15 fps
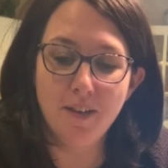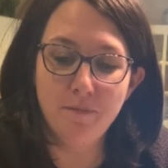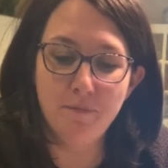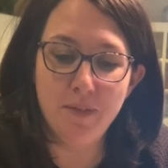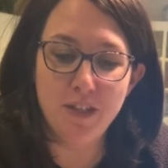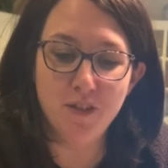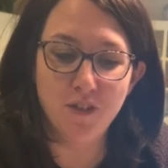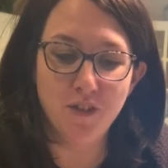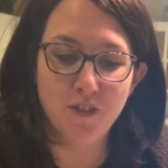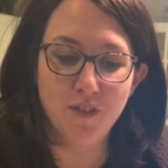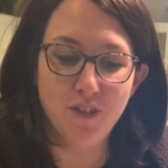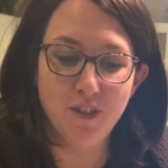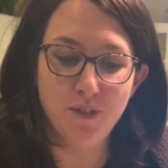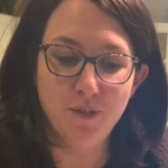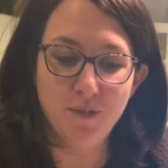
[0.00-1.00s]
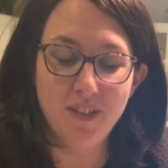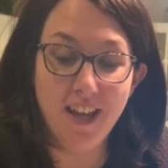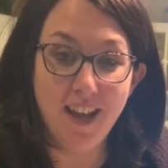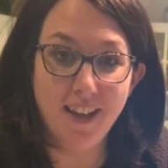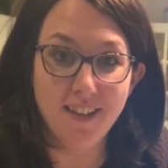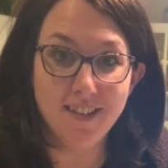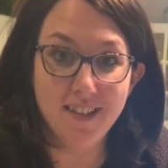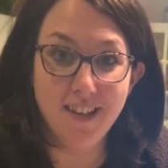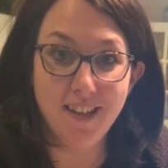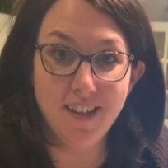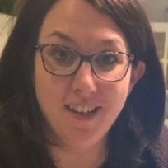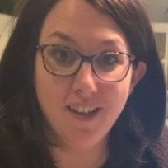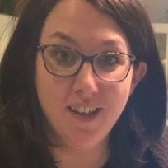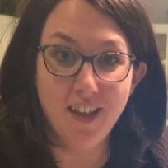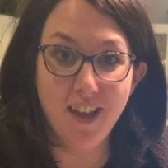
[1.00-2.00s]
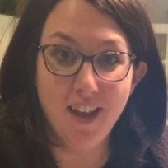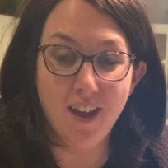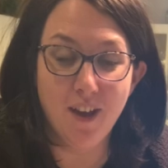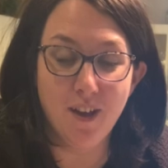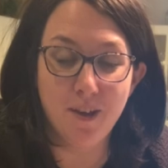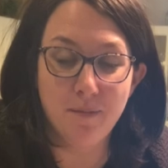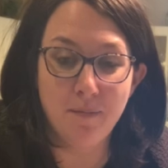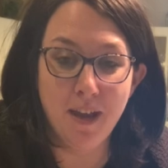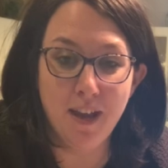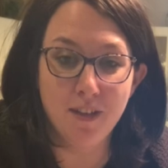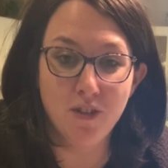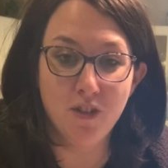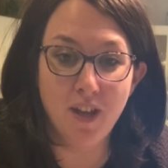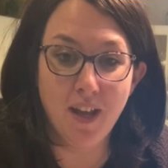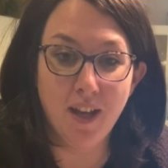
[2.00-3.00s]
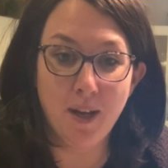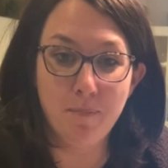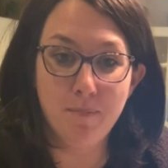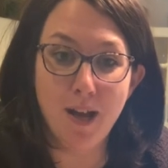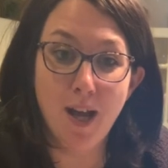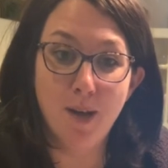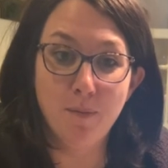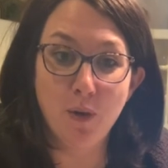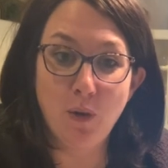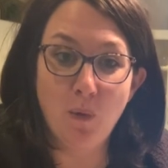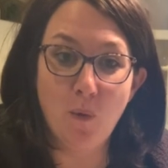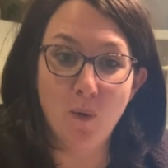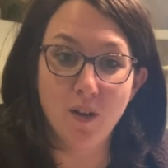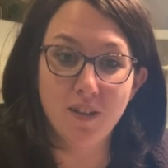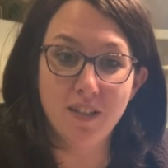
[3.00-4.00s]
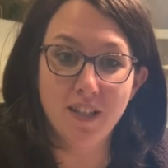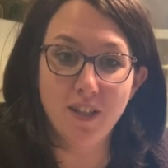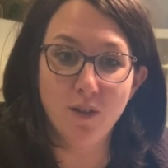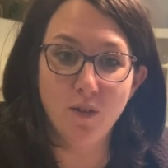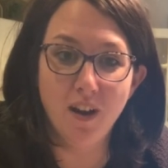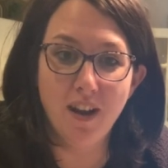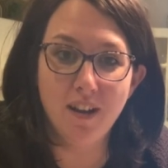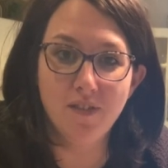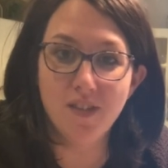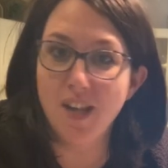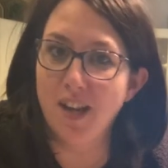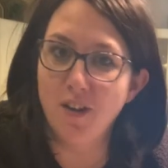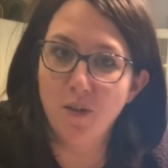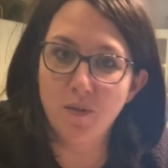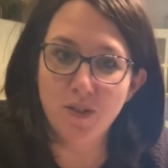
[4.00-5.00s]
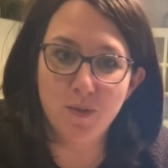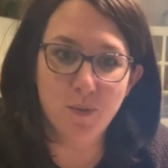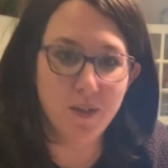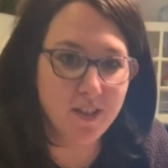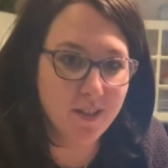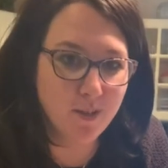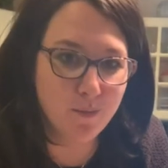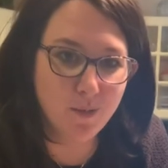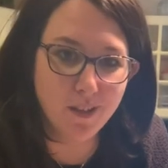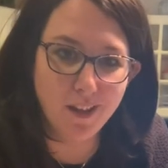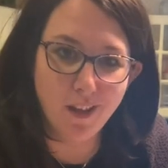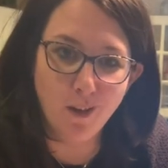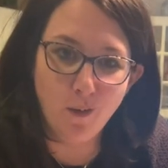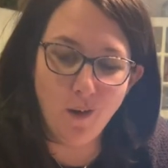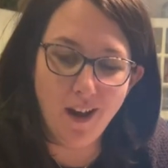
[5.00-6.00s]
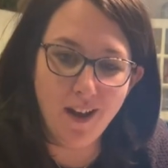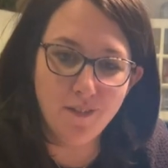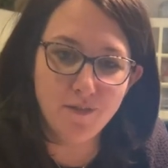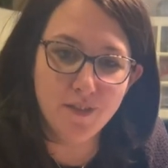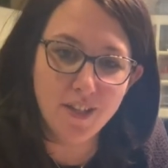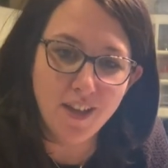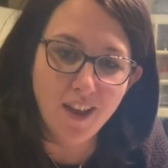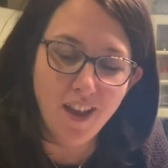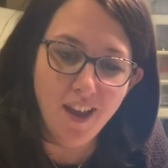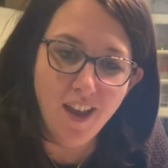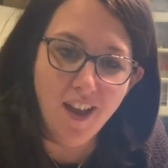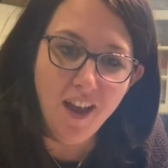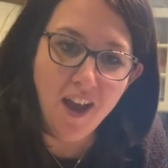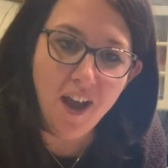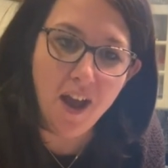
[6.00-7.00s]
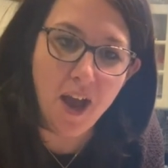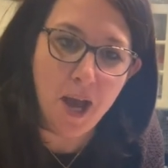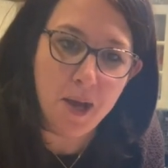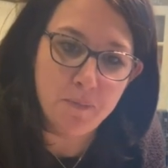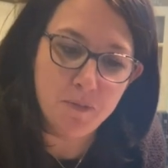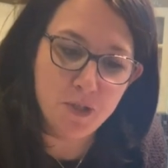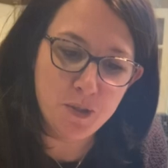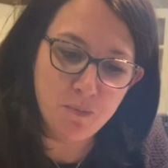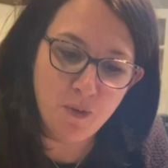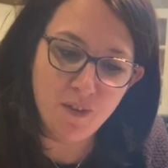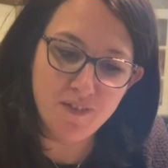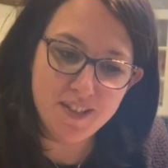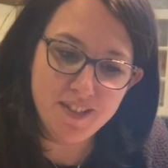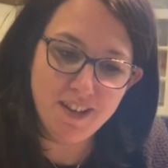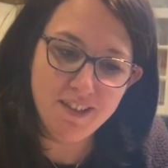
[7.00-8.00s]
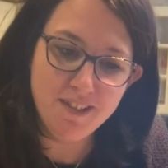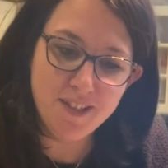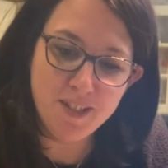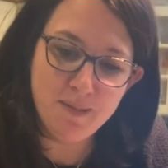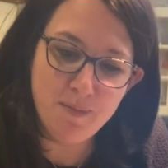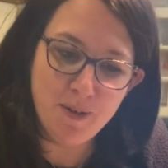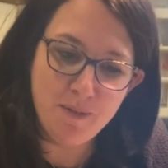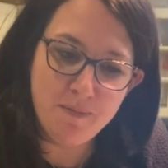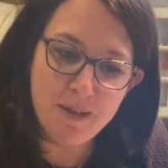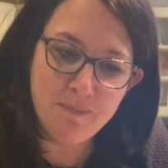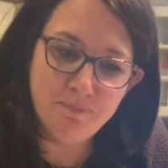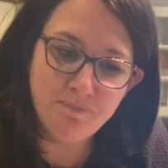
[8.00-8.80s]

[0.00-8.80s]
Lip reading: be sure to tag us in it. Hashtag Bob Quarantine Crafts. I know this one isn't really a craft, just more of a science experiment,